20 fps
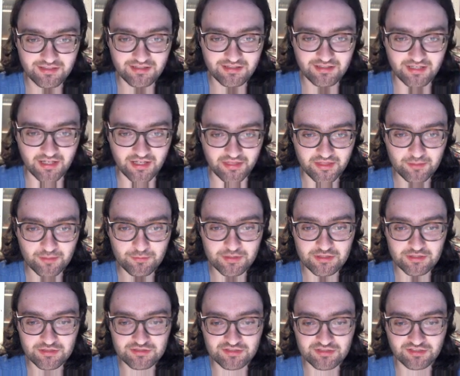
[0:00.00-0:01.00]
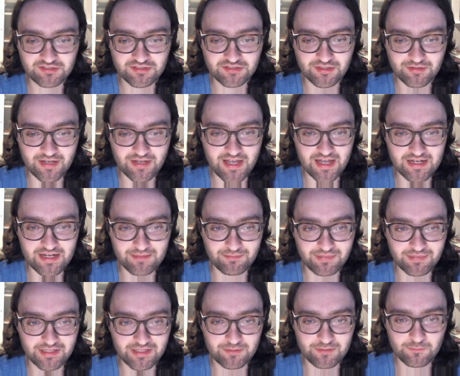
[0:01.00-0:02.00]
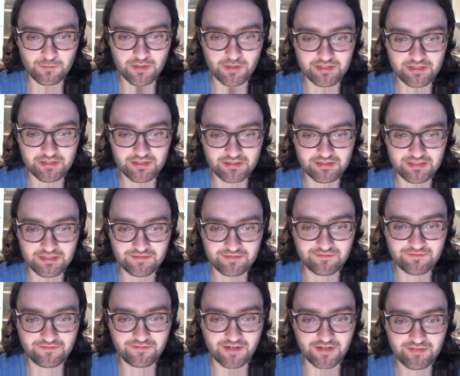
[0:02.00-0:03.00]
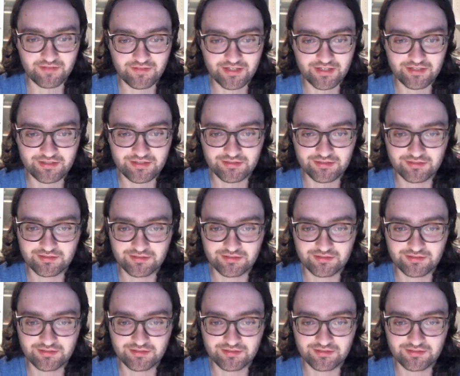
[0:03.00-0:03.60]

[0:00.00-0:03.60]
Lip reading: I think we could just go ahead and play 1d5 here